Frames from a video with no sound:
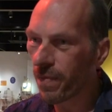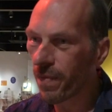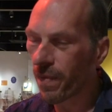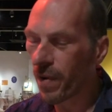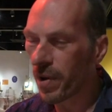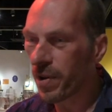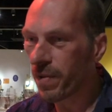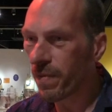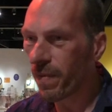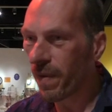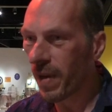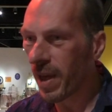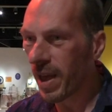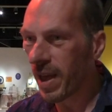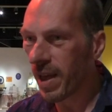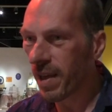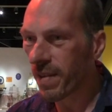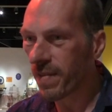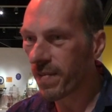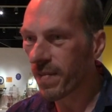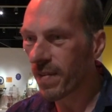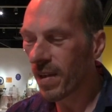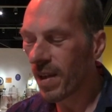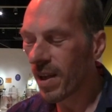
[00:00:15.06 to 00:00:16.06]

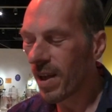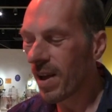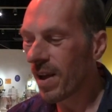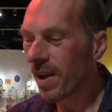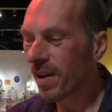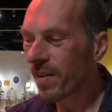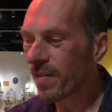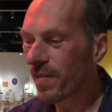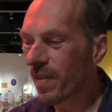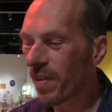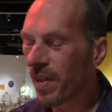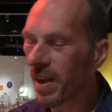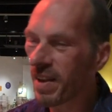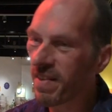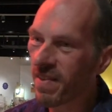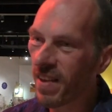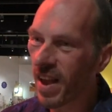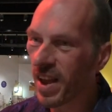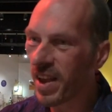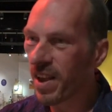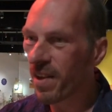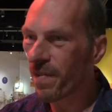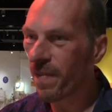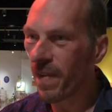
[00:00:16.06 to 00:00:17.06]
funfairs. So they
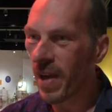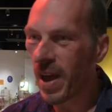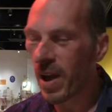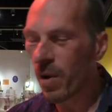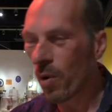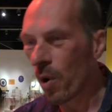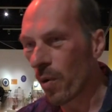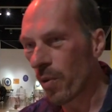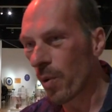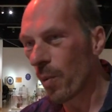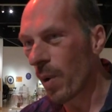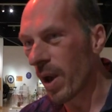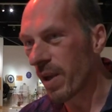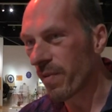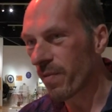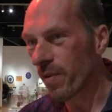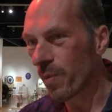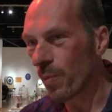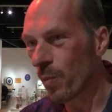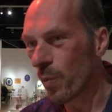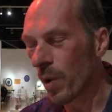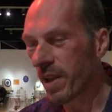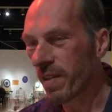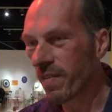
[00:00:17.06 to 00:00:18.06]
take a fare all the way
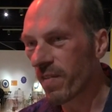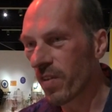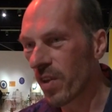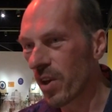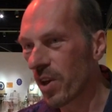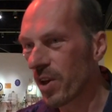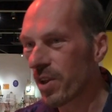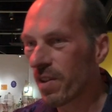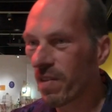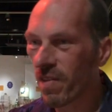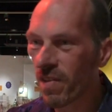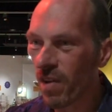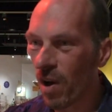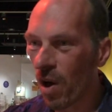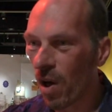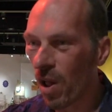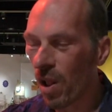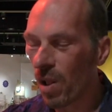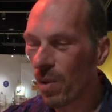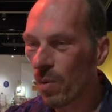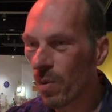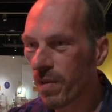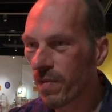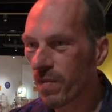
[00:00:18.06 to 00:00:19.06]
from Wigton to
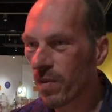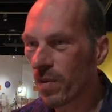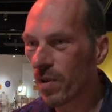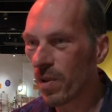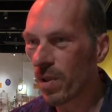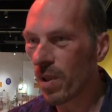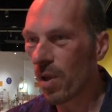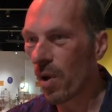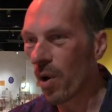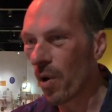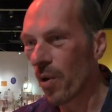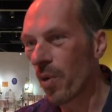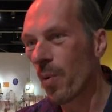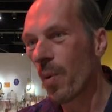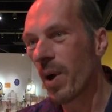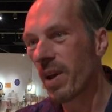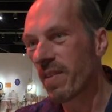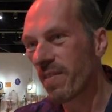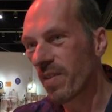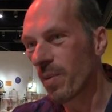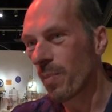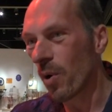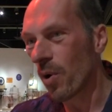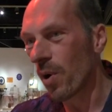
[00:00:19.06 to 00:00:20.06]
Haltwhistle, all the way
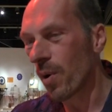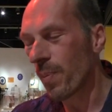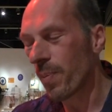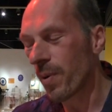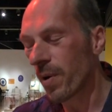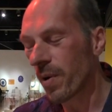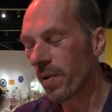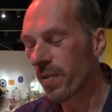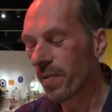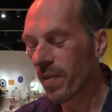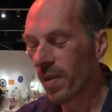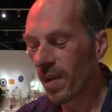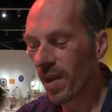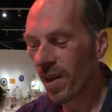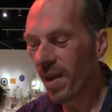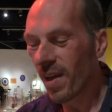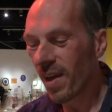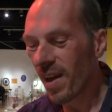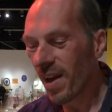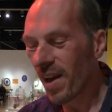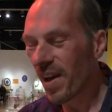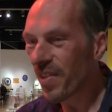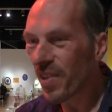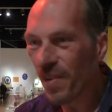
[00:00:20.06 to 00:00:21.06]
to Morpeth.
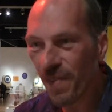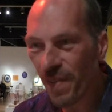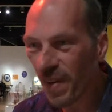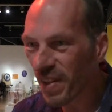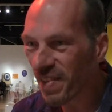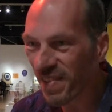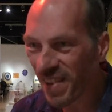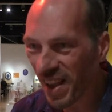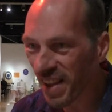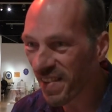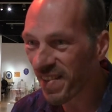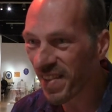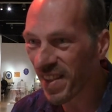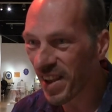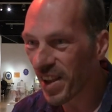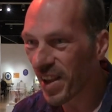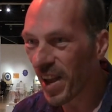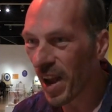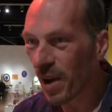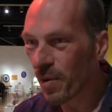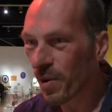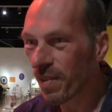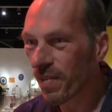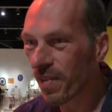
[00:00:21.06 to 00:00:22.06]
They're fantastic
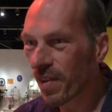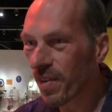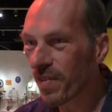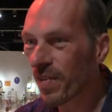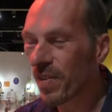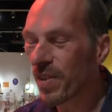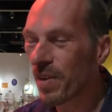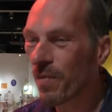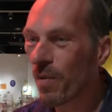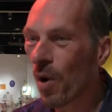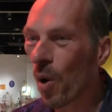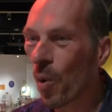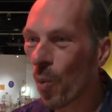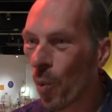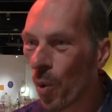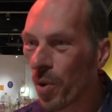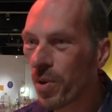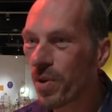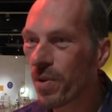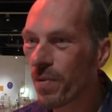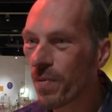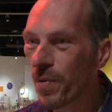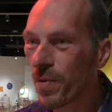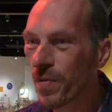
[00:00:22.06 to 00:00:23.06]
characters and they've got
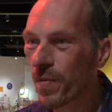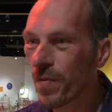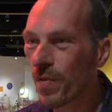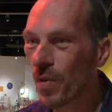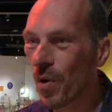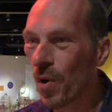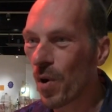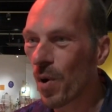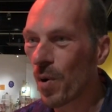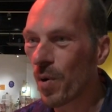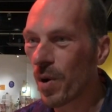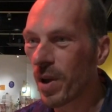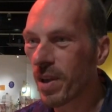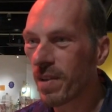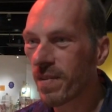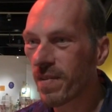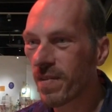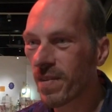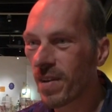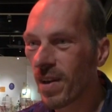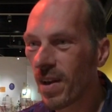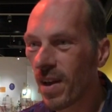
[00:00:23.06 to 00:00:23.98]
wonderful stories.